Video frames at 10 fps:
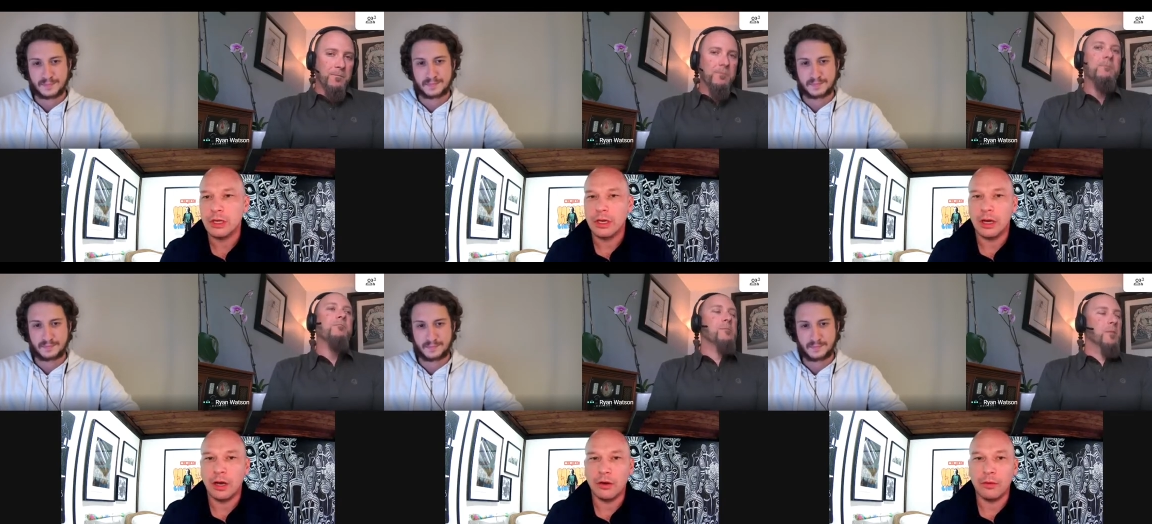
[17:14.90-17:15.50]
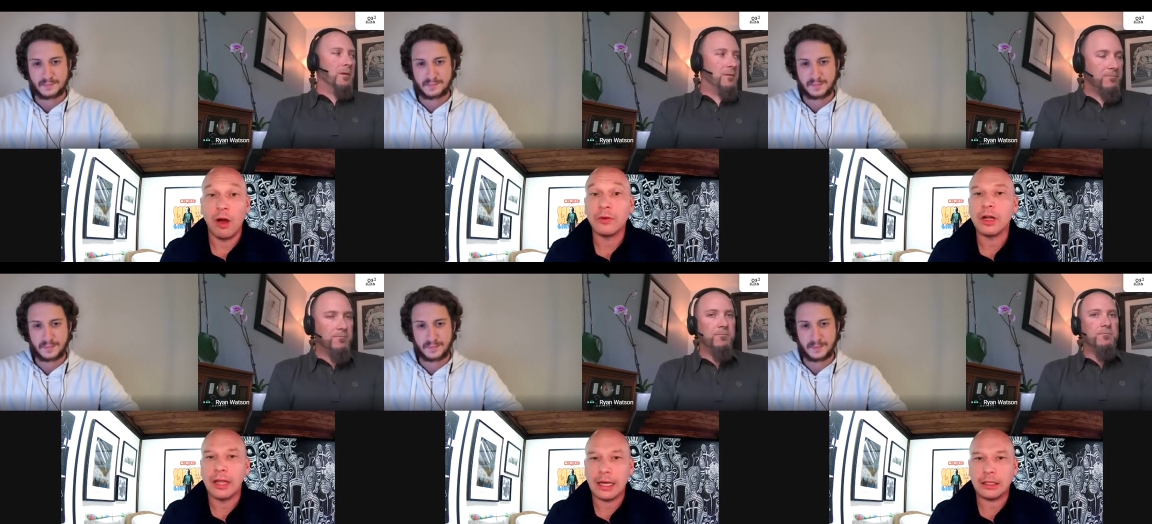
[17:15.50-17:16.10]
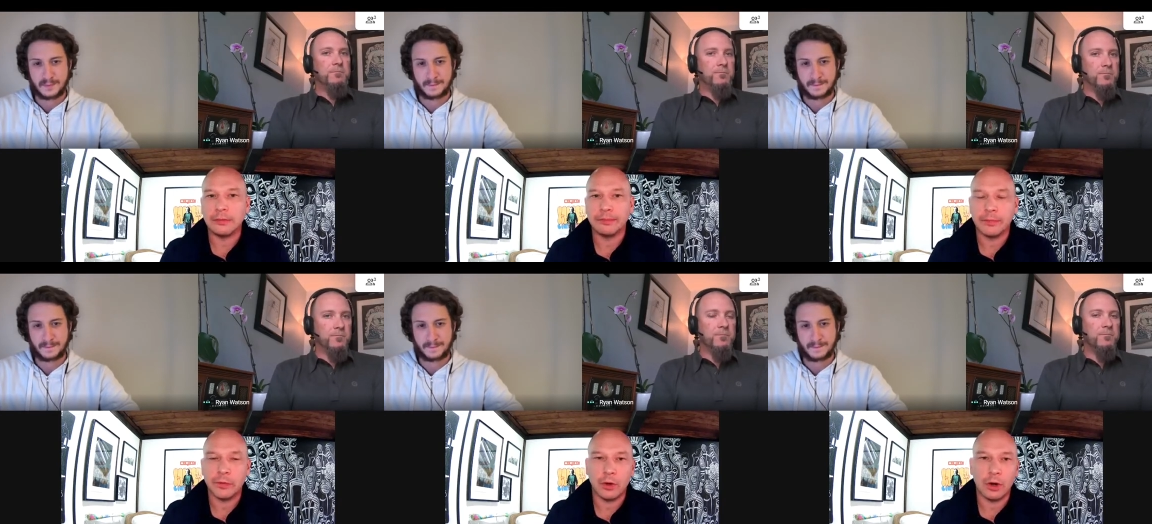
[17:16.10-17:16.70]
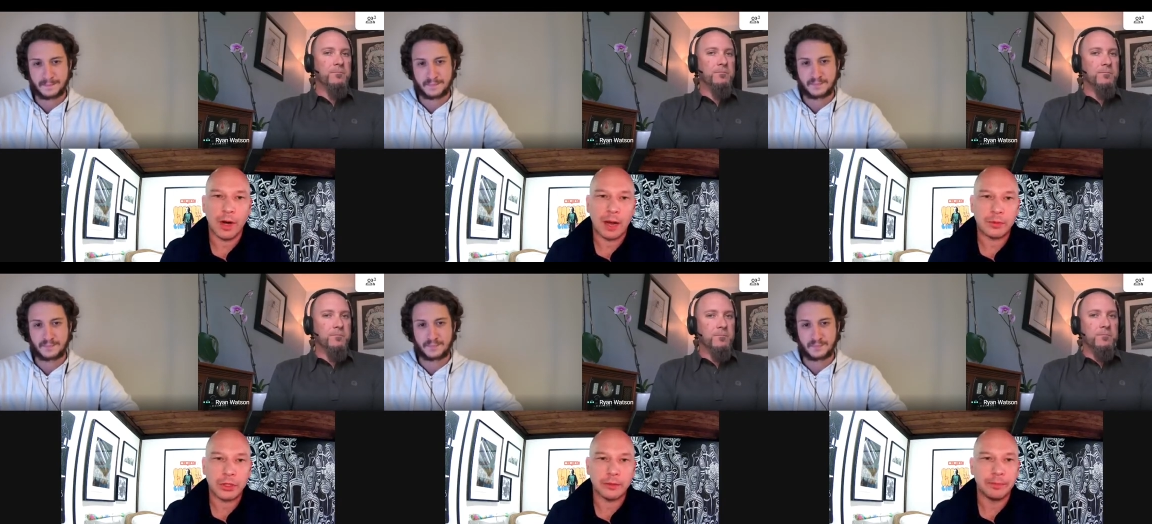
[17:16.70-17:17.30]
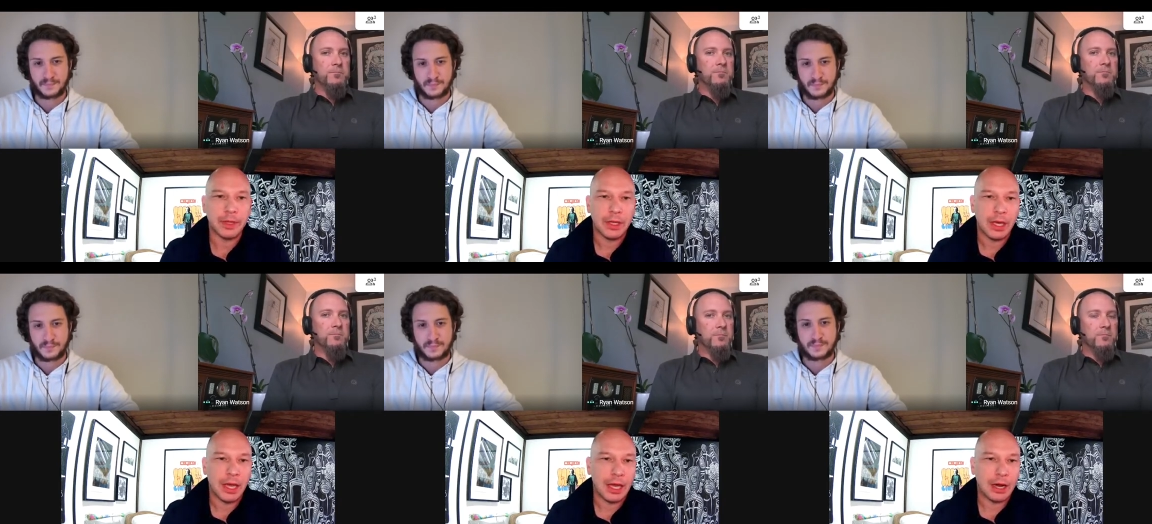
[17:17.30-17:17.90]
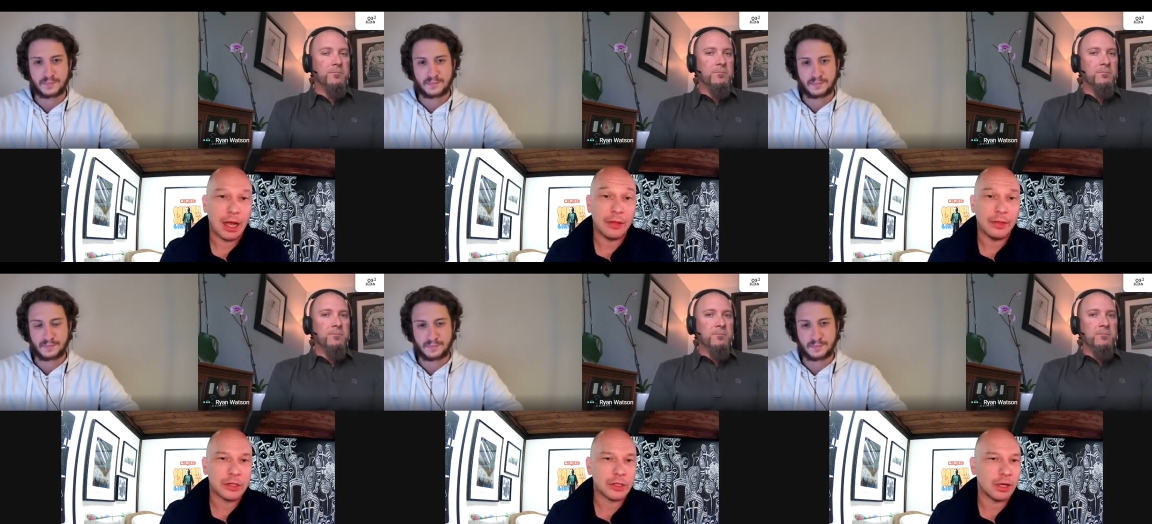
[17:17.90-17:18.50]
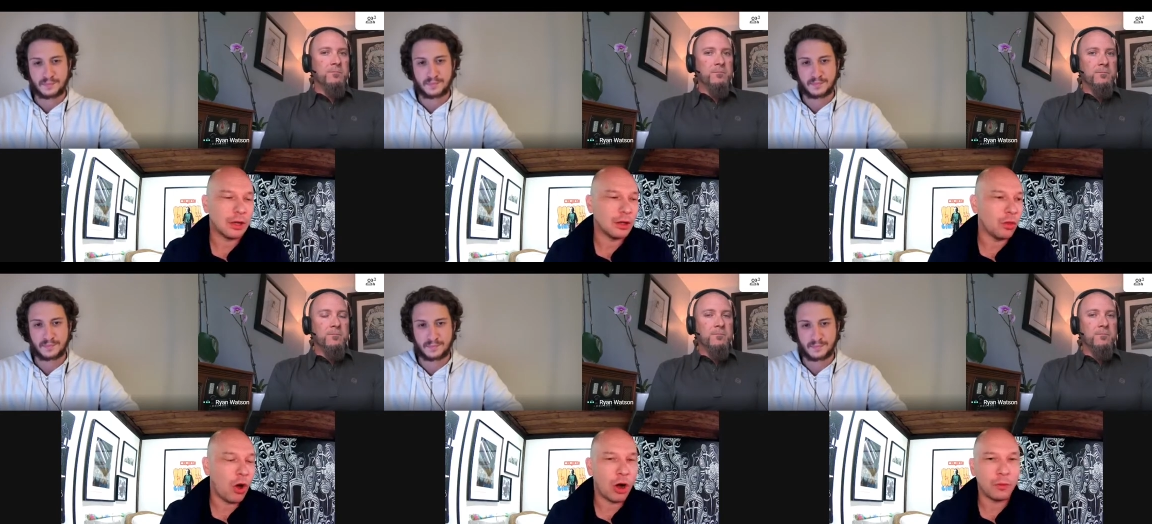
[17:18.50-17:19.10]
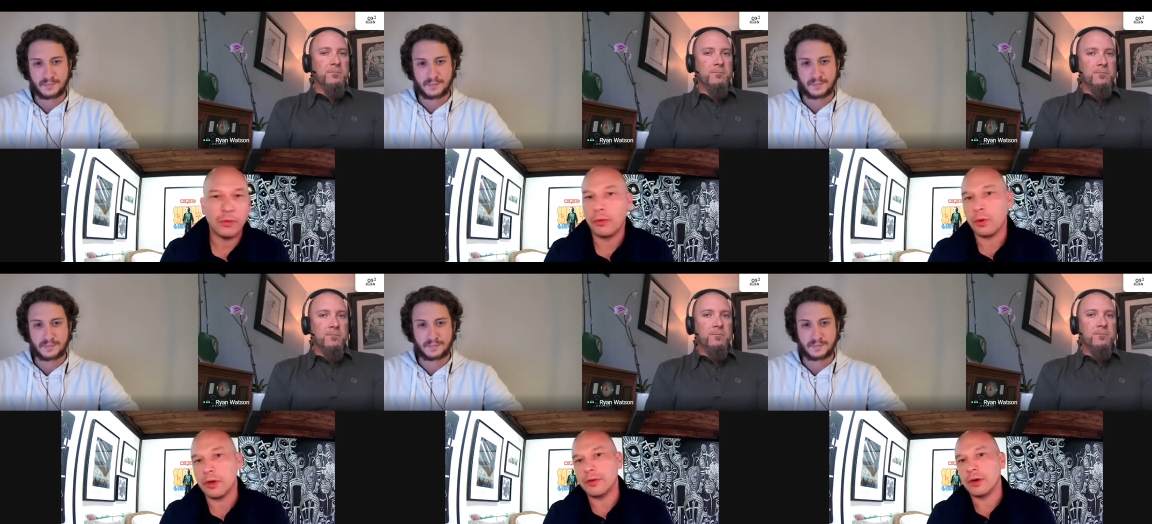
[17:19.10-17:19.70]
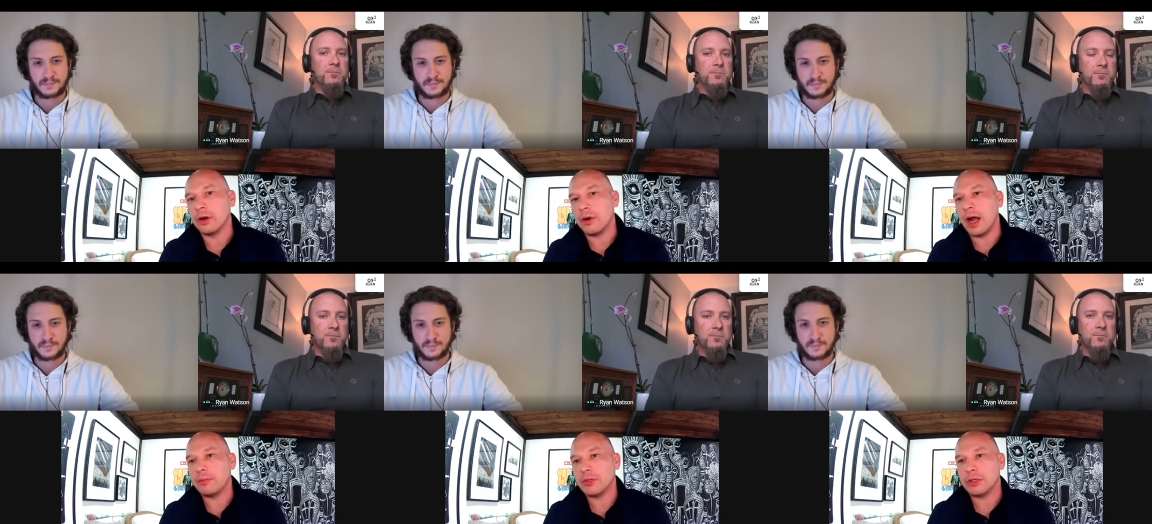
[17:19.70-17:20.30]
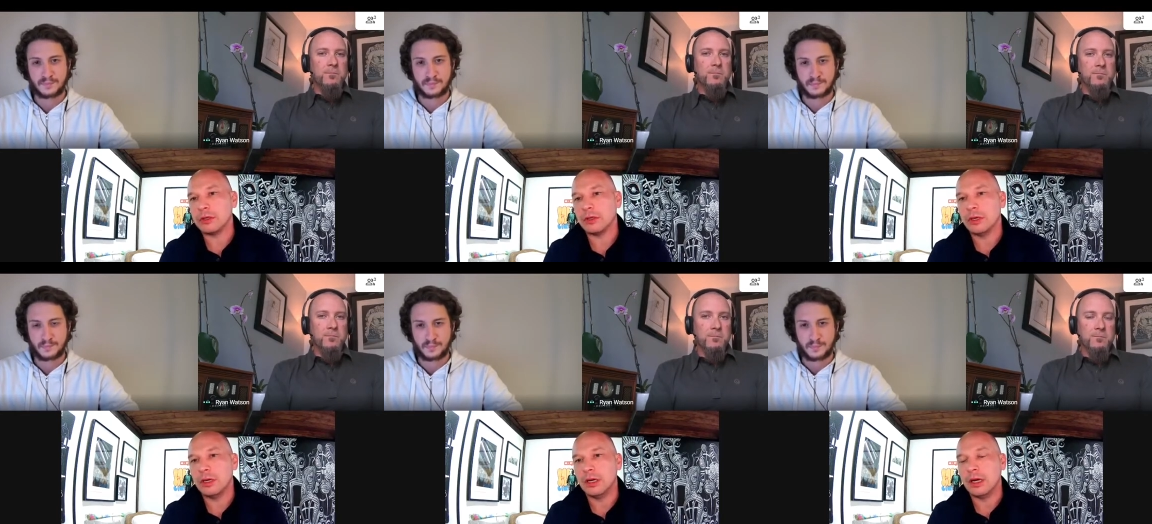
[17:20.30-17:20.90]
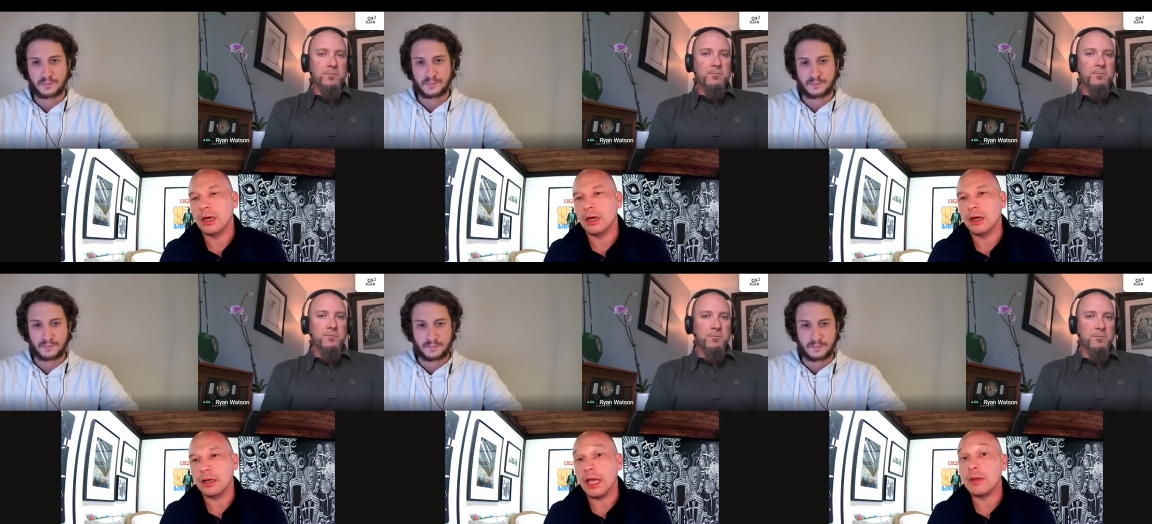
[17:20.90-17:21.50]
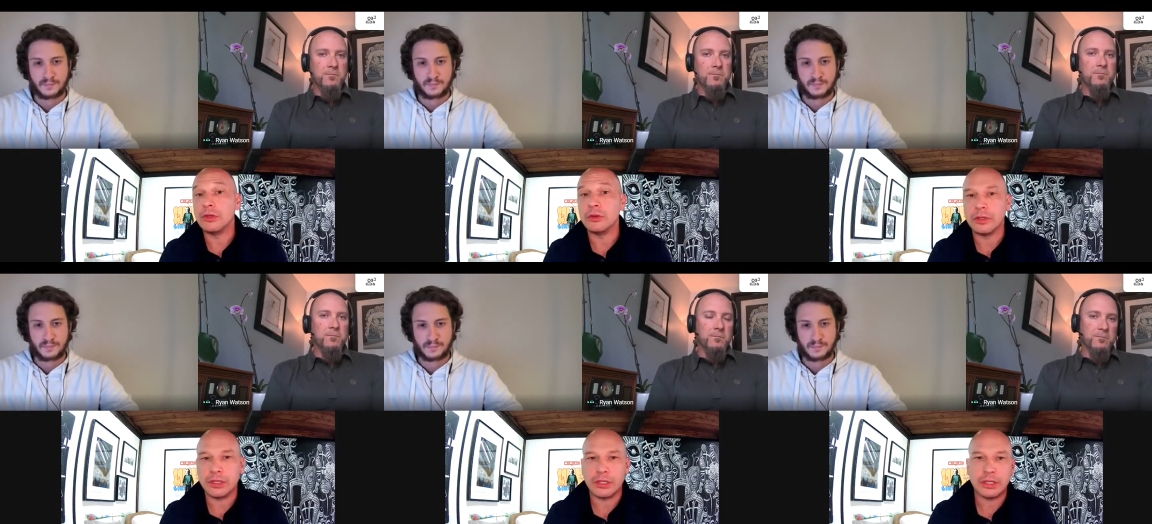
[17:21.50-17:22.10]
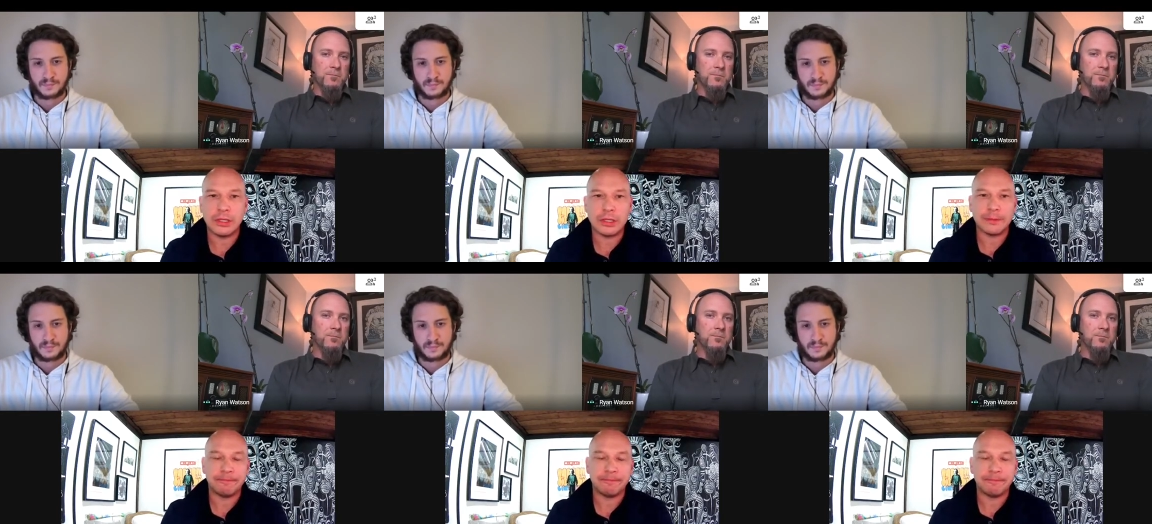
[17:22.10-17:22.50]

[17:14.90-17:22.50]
Speaker 1: uh, of collecting for Art Rapture. And I had this uh, long before even Art Rapture uh, came to existence.